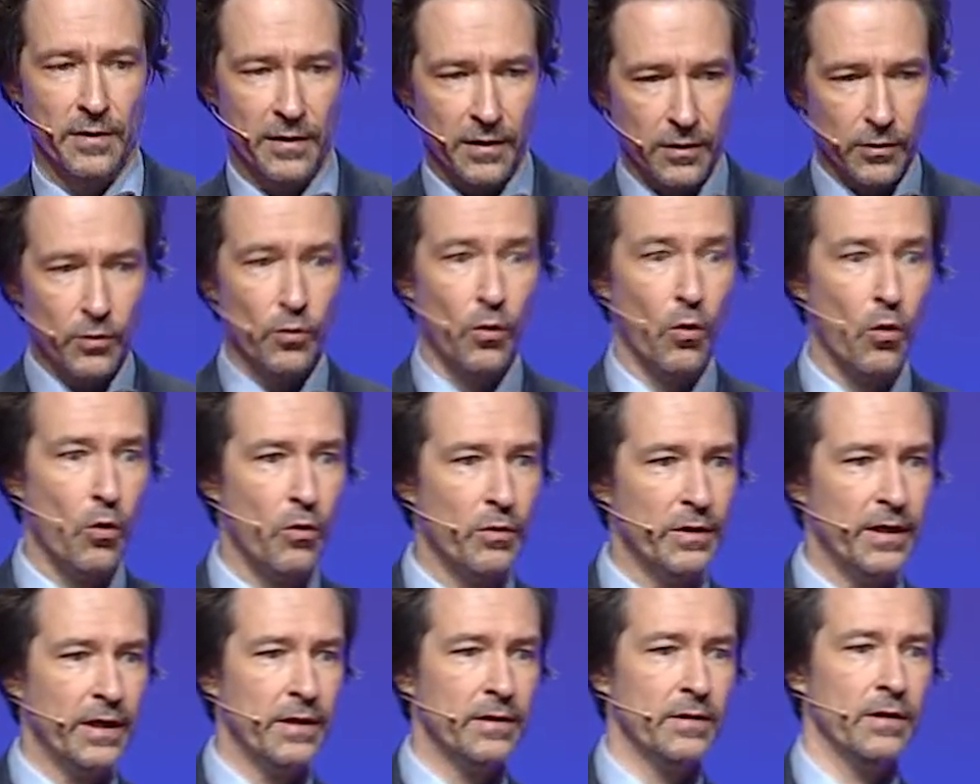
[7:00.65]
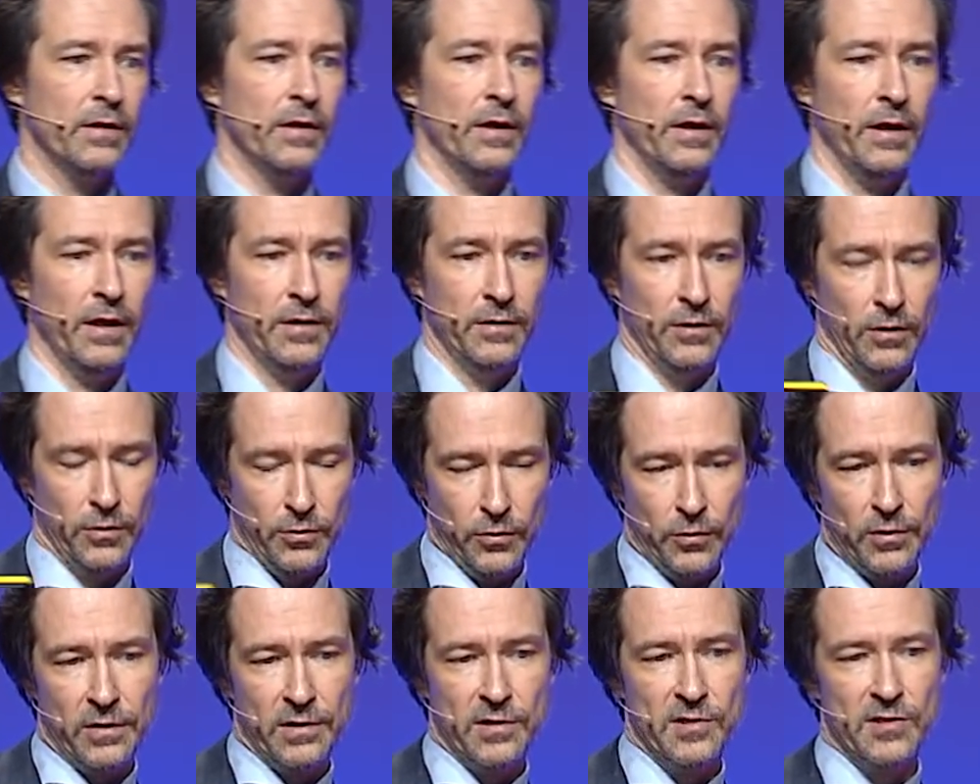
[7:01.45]
you own it, and
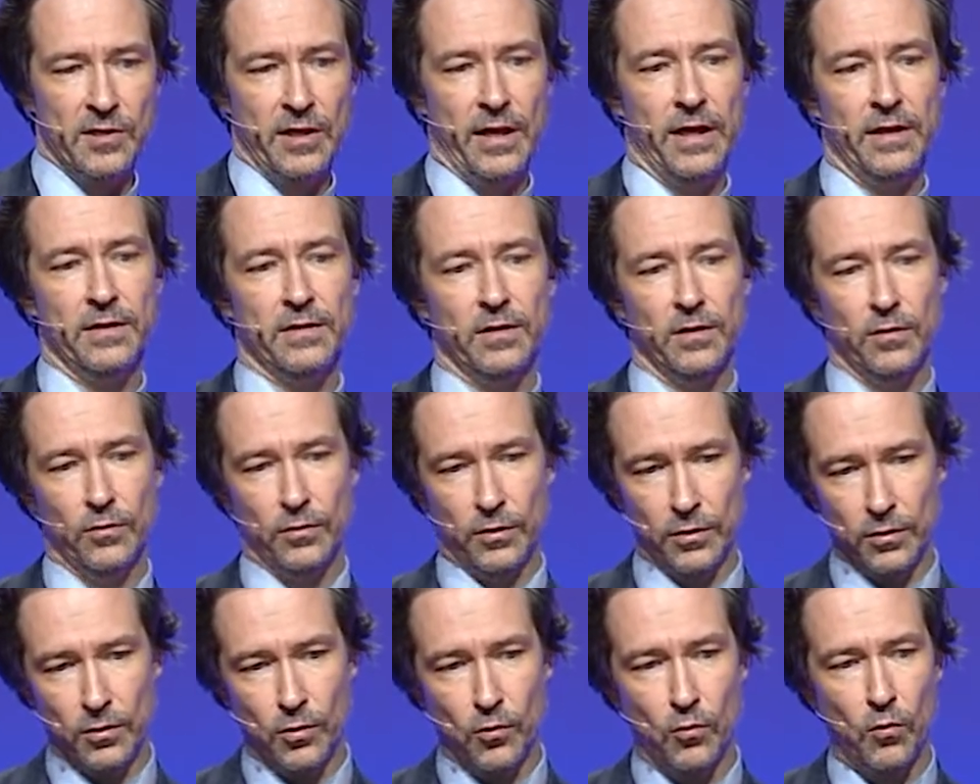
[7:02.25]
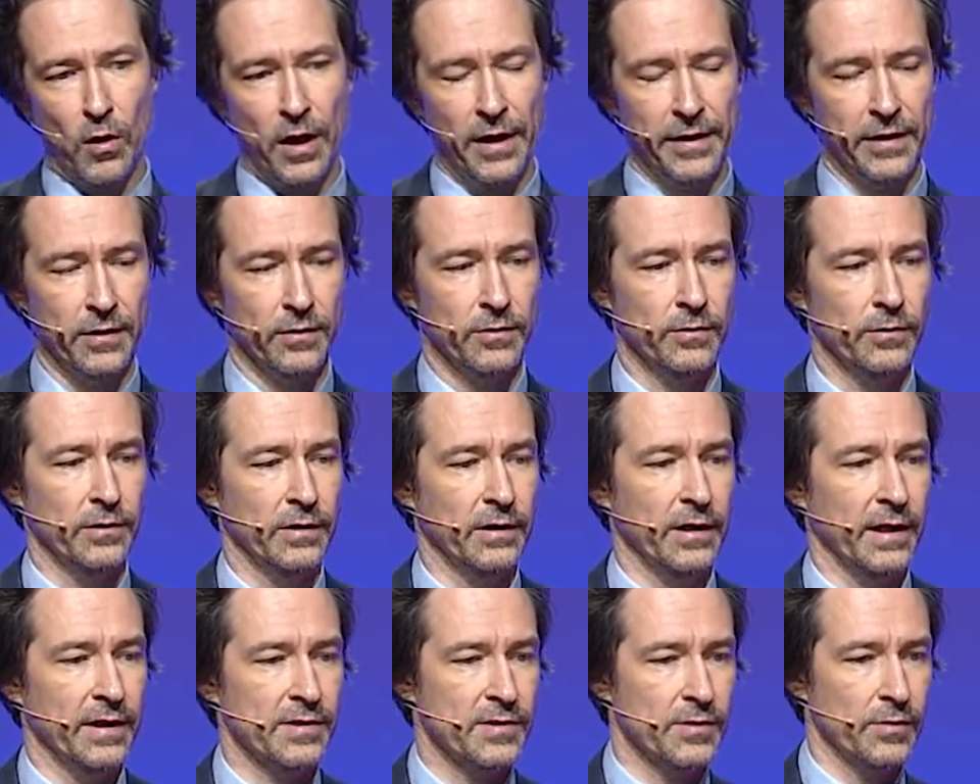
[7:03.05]
you consent, you know why you're doing that.